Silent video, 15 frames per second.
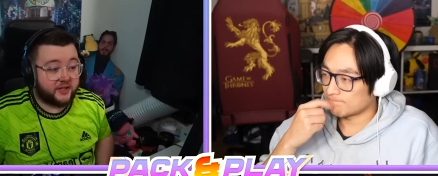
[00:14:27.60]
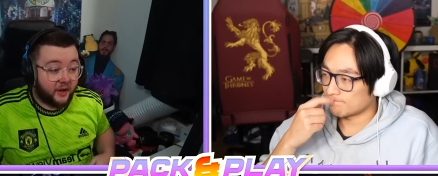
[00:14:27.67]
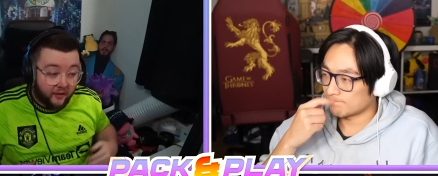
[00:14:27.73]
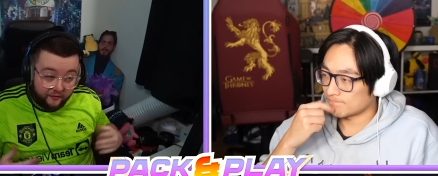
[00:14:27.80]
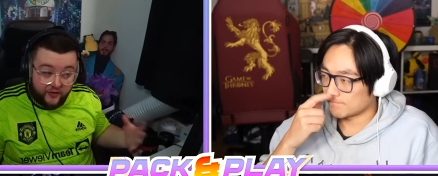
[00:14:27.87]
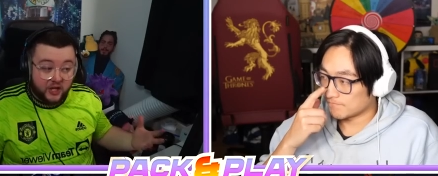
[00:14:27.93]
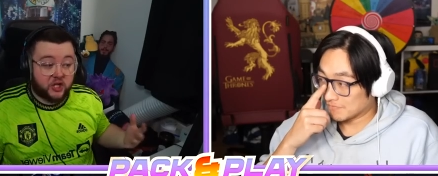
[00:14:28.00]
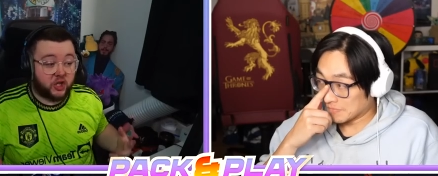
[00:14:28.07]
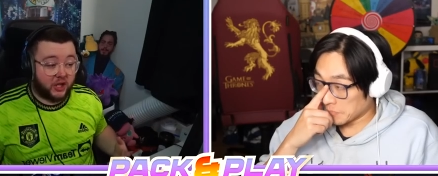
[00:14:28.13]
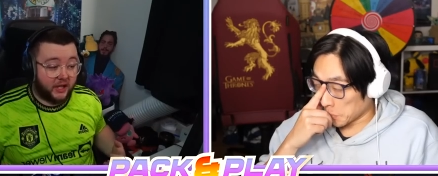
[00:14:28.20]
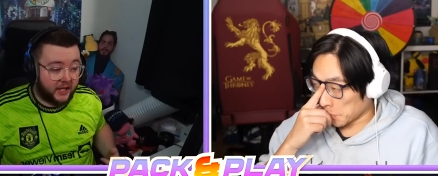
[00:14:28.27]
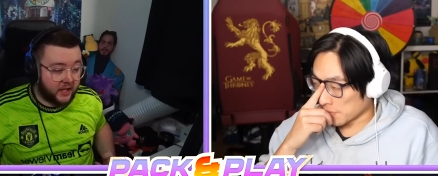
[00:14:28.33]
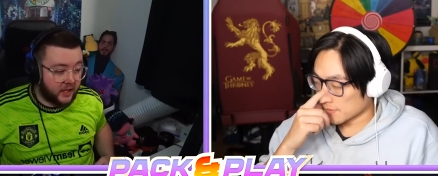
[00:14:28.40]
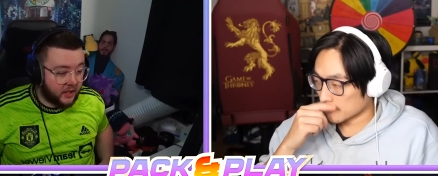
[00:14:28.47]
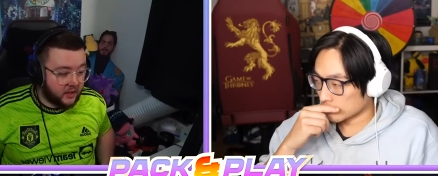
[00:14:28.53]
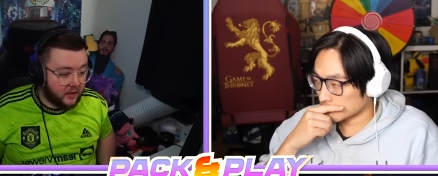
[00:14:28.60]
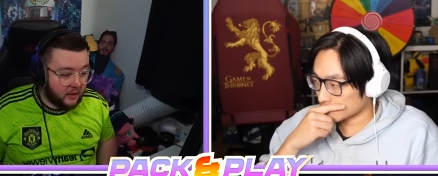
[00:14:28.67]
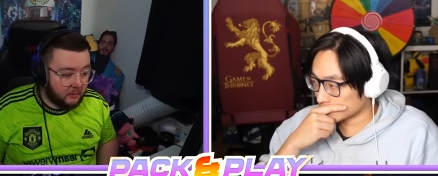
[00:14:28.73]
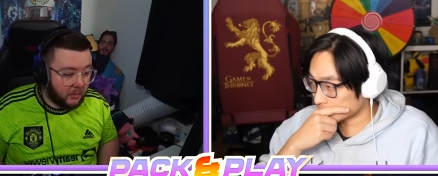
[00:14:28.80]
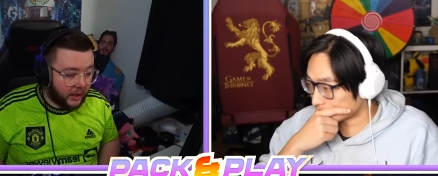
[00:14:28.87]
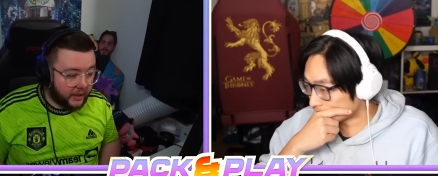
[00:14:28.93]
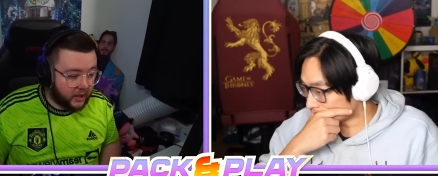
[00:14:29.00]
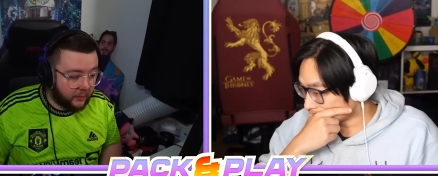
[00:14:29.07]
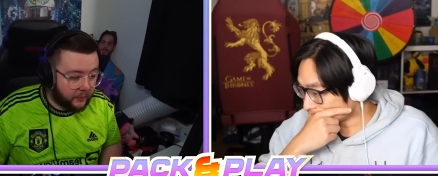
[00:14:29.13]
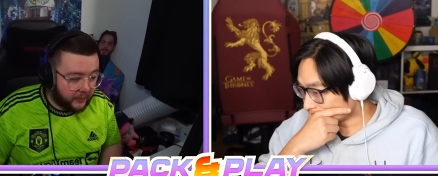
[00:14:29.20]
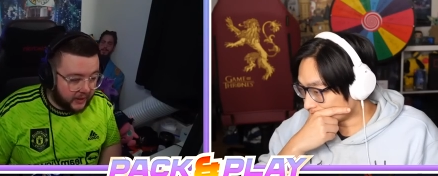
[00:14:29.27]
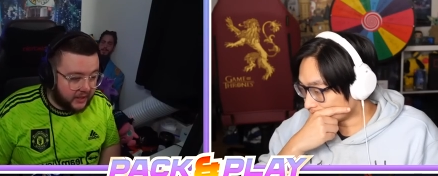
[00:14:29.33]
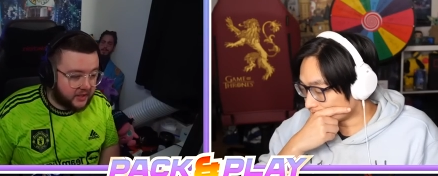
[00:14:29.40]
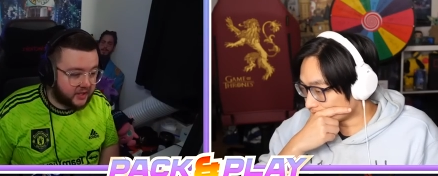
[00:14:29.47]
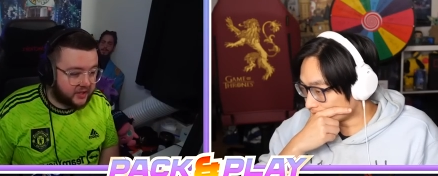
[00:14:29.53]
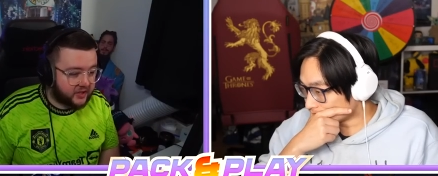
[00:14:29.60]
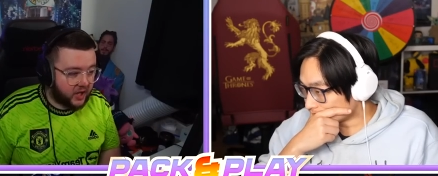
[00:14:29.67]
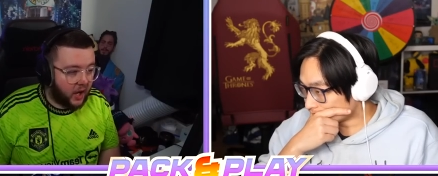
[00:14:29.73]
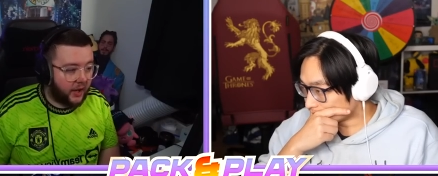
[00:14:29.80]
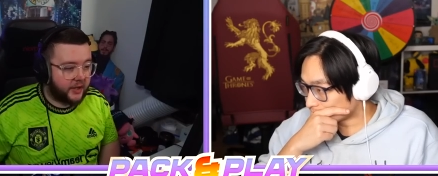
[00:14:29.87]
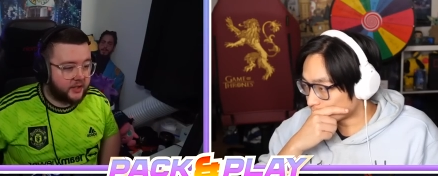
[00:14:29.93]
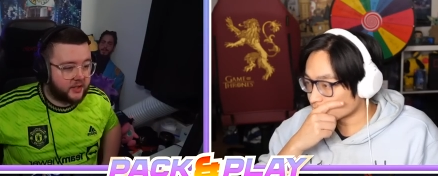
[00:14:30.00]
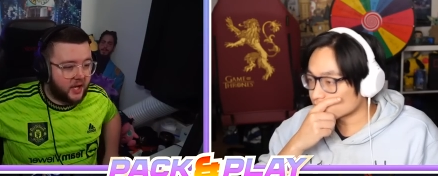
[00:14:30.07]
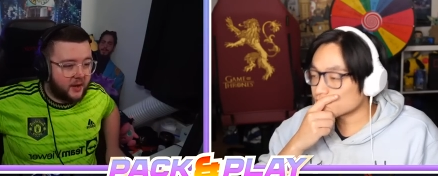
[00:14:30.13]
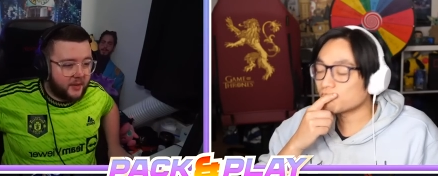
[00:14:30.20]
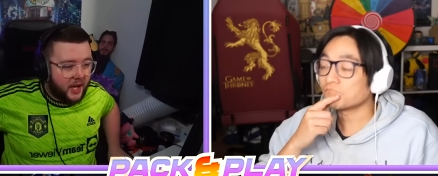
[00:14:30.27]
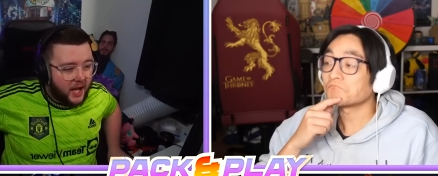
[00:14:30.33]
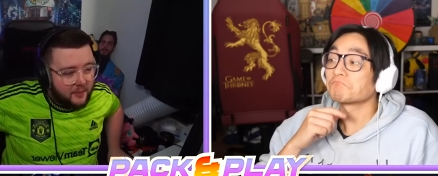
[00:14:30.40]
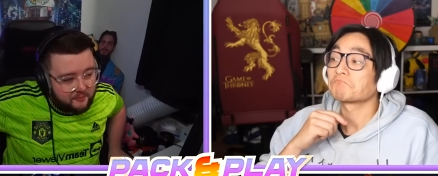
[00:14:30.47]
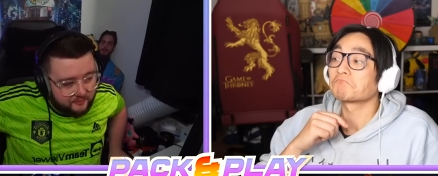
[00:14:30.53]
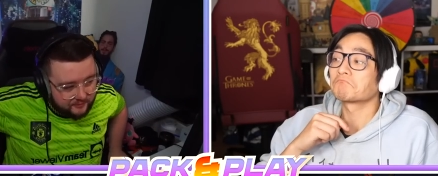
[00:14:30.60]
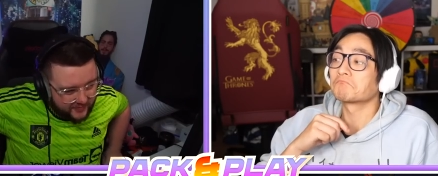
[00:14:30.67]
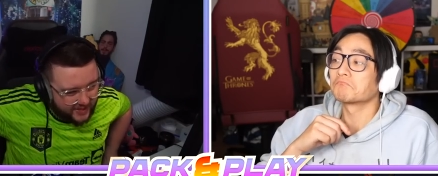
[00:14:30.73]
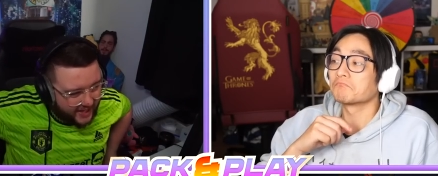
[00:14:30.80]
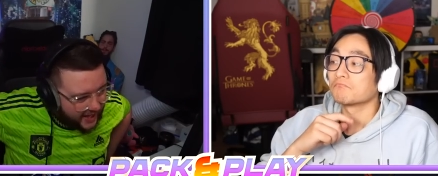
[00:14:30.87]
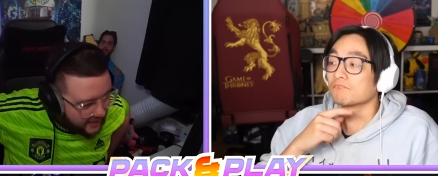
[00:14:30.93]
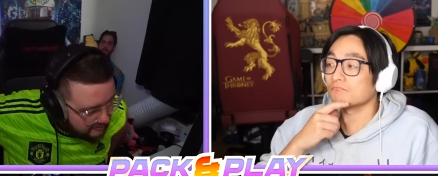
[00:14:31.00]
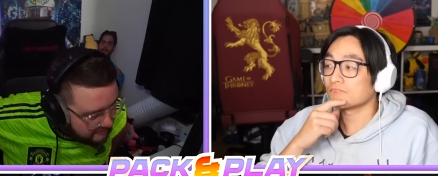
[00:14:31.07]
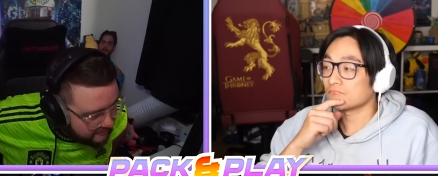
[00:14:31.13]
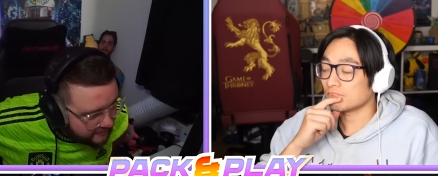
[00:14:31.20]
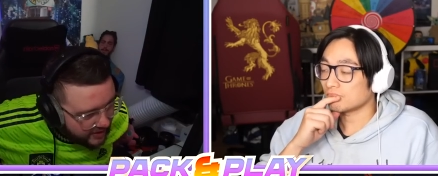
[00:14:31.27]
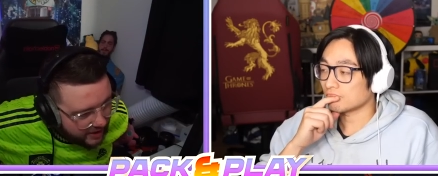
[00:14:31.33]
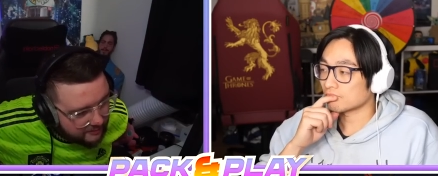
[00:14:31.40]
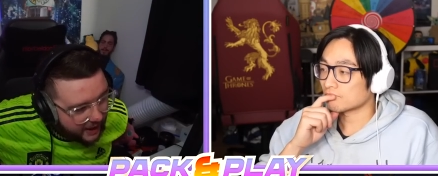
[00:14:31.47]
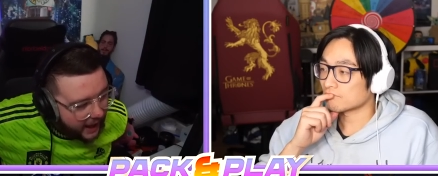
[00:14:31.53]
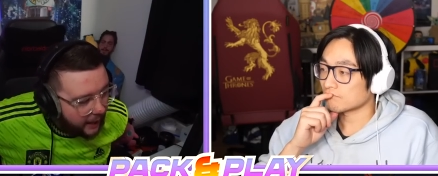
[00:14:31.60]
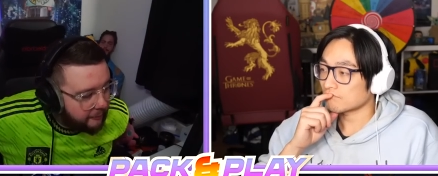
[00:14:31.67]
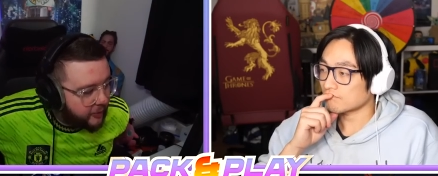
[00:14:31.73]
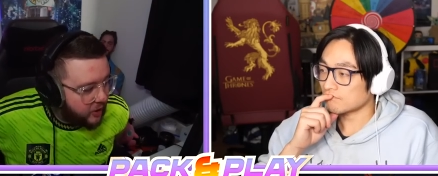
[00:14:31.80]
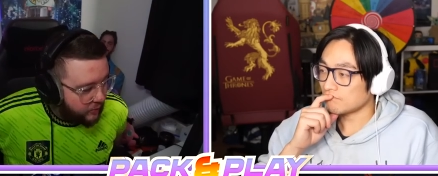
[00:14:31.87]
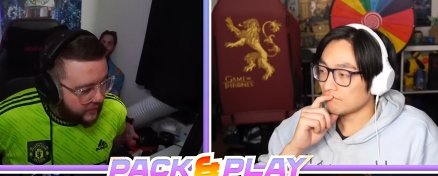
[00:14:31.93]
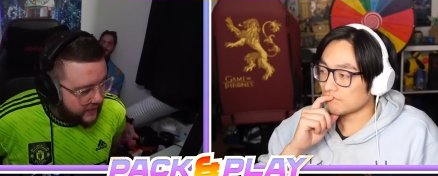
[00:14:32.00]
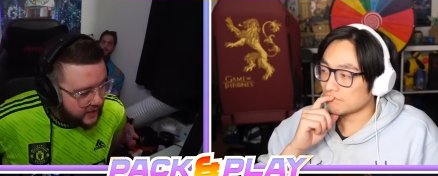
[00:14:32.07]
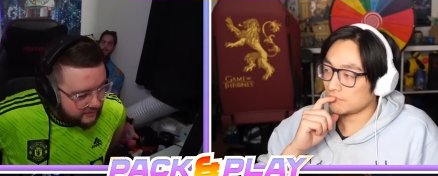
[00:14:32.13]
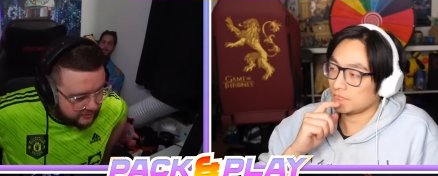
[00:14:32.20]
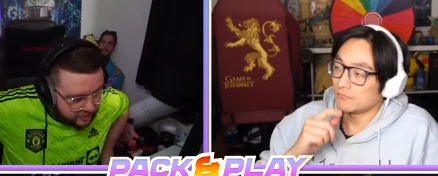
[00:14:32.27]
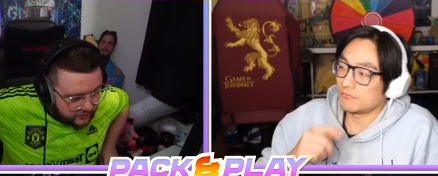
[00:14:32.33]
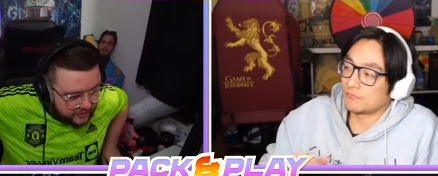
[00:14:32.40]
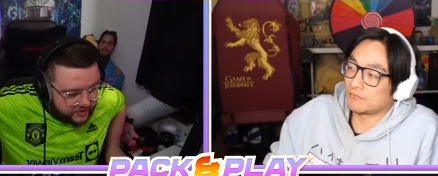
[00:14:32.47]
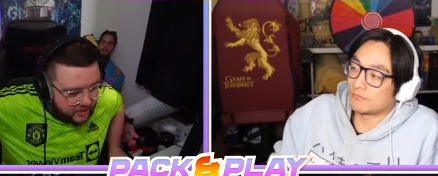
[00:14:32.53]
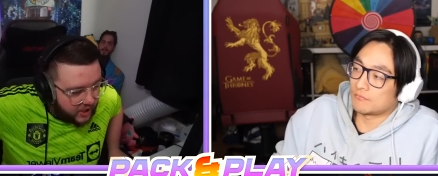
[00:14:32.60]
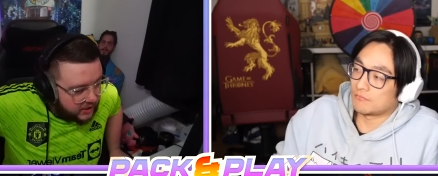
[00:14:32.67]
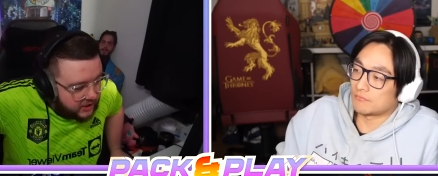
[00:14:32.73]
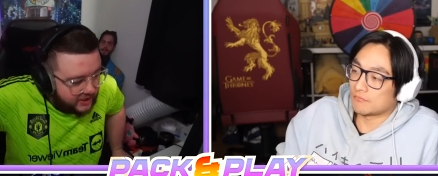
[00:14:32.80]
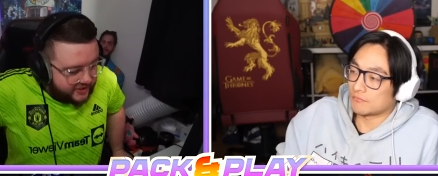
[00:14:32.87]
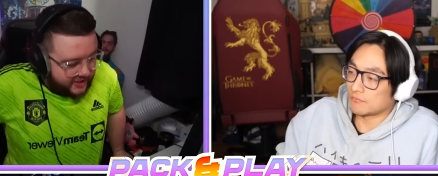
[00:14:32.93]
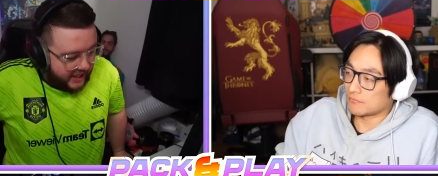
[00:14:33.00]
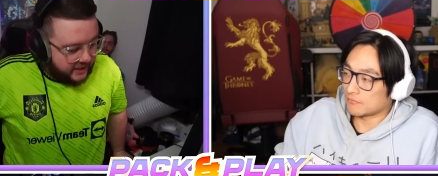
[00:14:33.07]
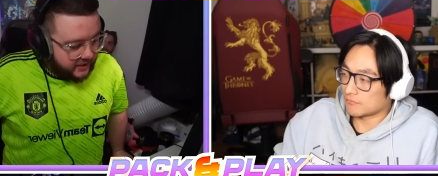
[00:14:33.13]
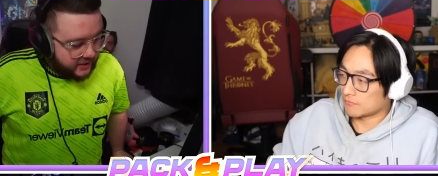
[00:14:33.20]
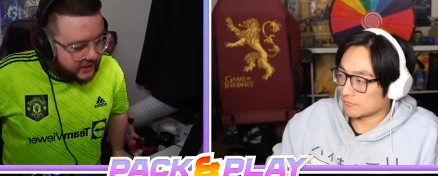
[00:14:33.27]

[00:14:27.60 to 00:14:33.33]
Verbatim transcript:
Speaker 1: officially my completed side. I am I'm, I'm happy with it to a certain extent.